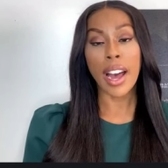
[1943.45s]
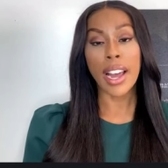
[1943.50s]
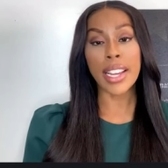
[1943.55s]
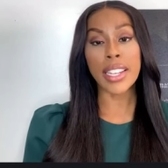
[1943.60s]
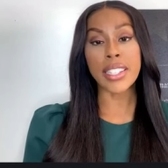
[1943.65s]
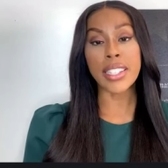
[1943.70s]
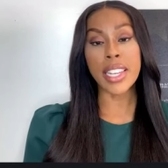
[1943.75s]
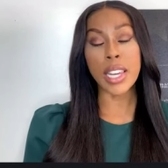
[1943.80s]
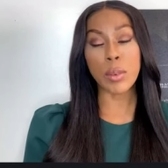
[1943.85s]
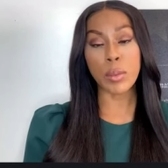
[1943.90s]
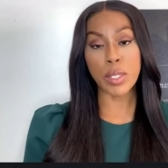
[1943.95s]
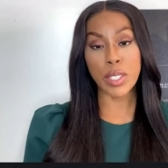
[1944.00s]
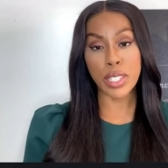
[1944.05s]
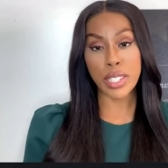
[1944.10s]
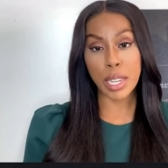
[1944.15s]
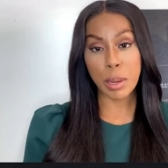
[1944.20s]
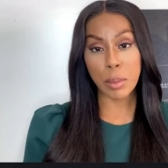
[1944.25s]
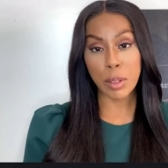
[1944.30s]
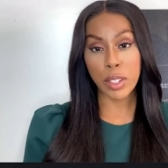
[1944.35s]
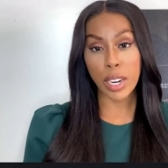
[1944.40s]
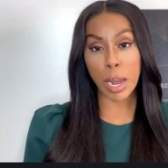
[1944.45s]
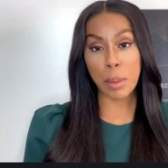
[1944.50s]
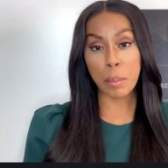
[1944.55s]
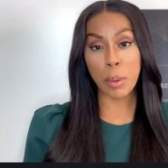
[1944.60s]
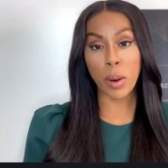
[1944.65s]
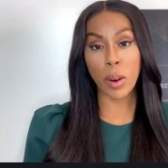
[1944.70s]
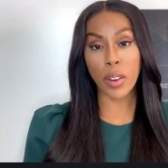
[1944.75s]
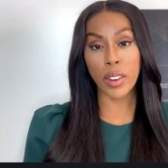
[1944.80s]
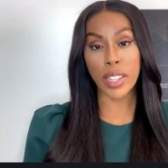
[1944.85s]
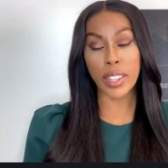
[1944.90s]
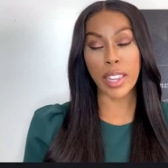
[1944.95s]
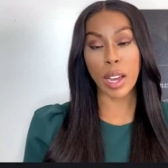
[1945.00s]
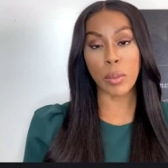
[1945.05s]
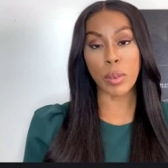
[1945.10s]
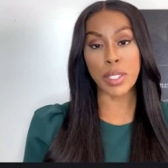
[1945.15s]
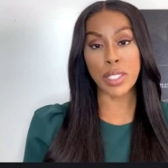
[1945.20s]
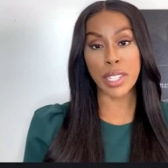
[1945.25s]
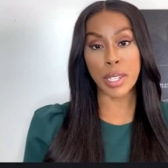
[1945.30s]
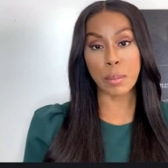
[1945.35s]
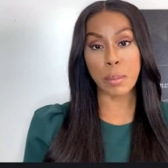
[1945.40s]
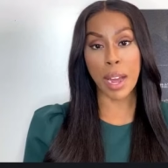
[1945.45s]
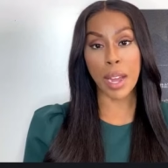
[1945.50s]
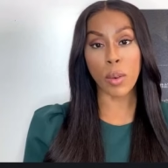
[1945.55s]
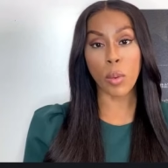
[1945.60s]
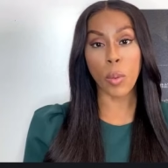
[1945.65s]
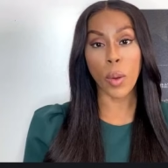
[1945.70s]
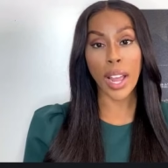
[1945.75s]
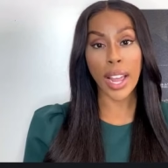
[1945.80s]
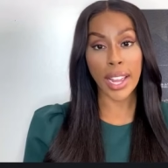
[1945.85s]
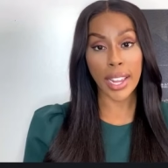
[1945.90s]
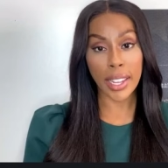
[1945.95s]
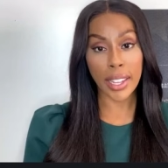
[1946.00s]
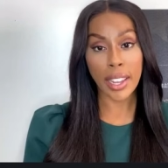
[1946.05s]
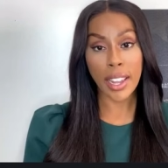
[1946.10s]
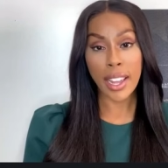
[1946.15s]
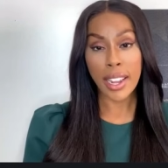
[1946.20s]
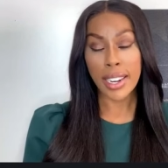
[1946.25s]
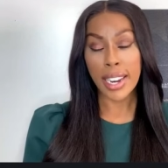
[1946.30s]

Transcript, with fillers: I could see it was the Democrat Party that was in my way.